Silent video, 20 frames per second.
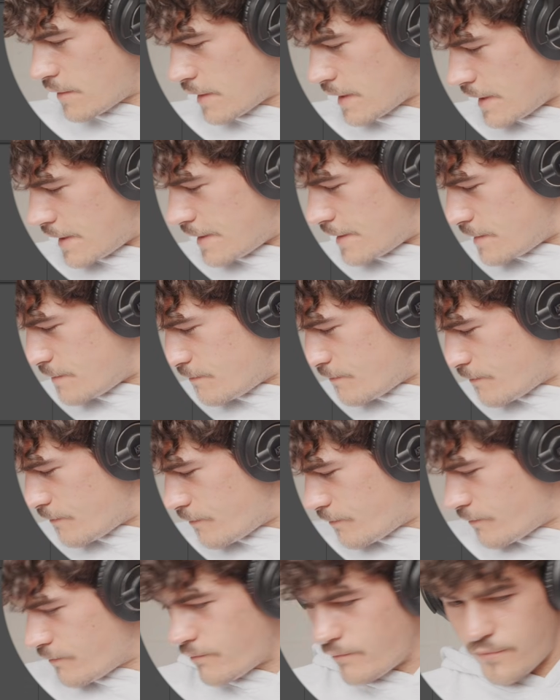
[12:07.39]

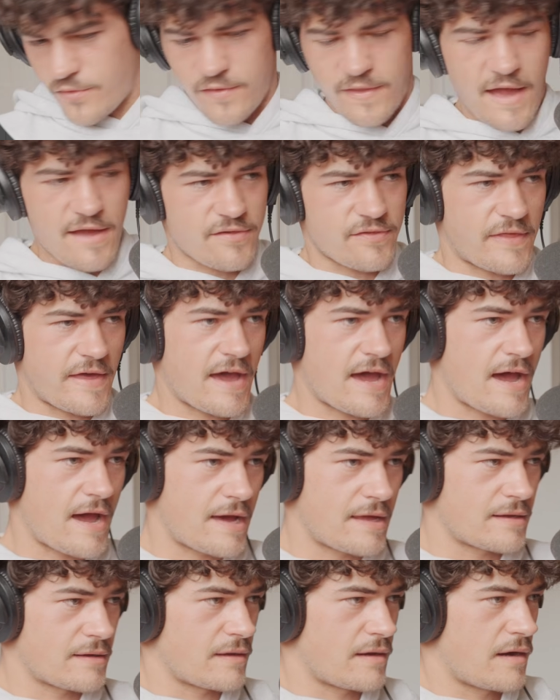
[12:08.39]
So that's that.
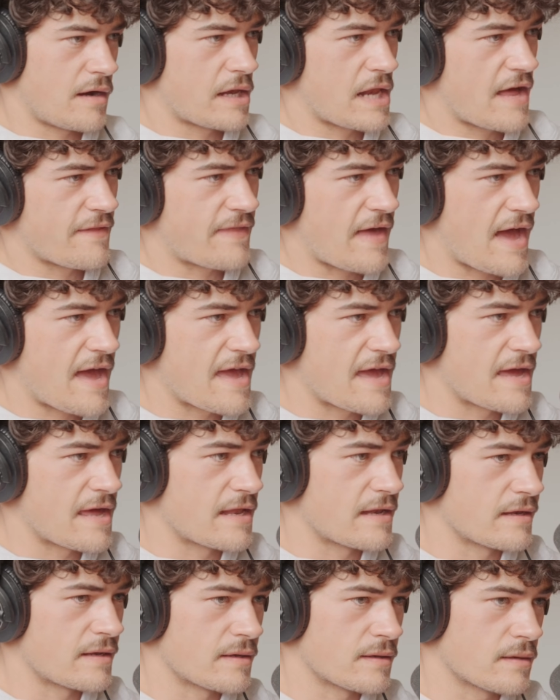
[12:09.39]
I'll add that
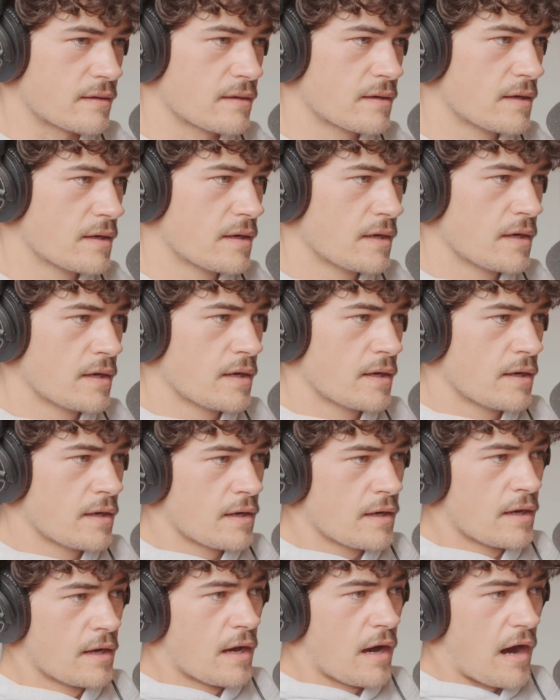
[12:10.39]
in
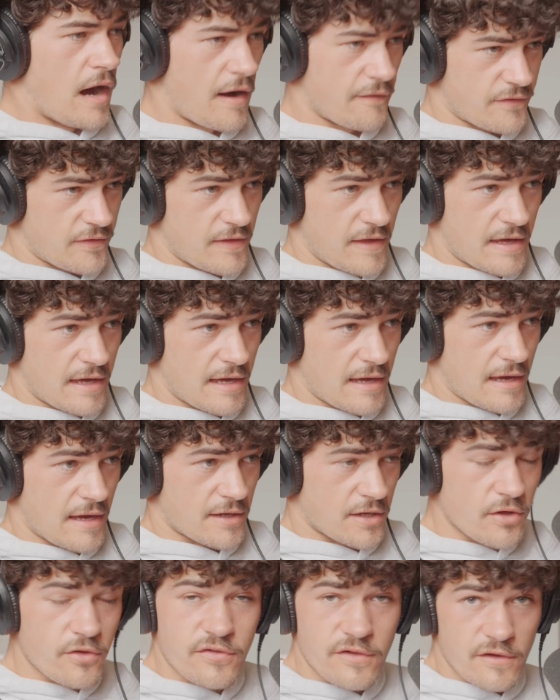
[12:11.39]
after the
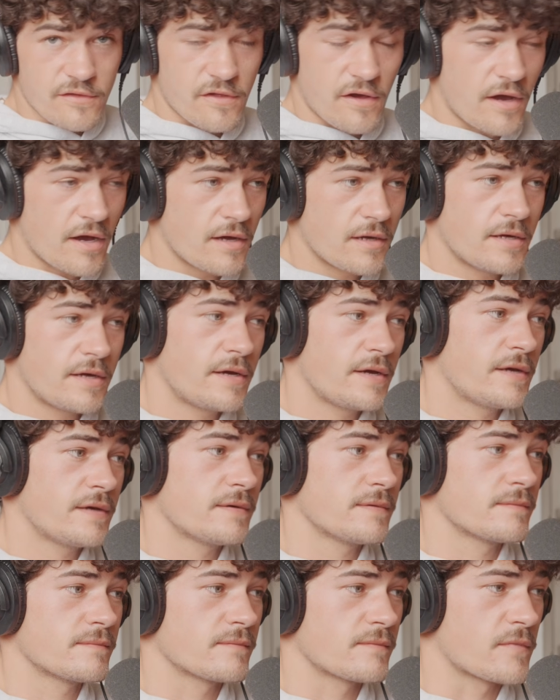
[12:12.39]
acoustic guitar,
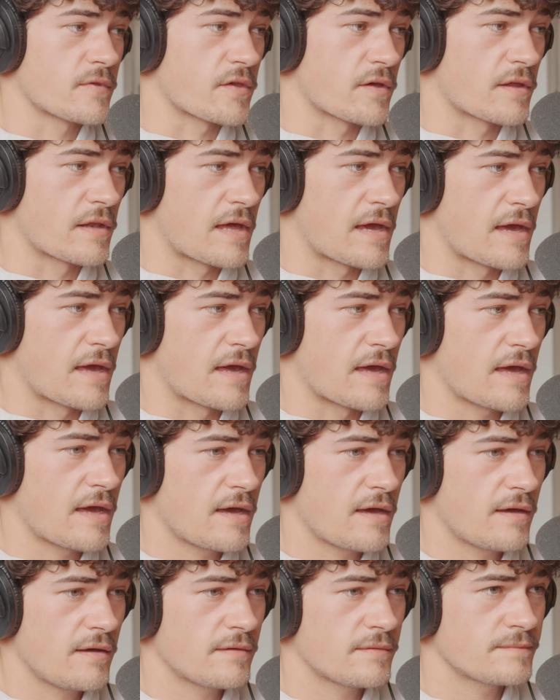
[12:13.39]
which you can hear
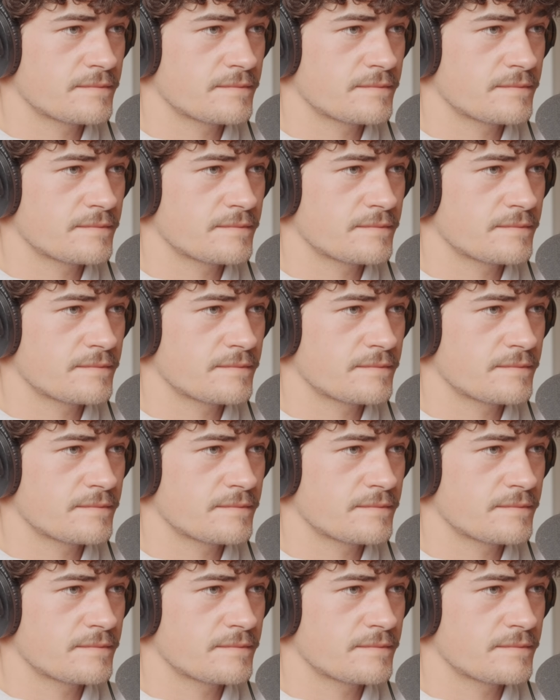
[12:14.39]
here.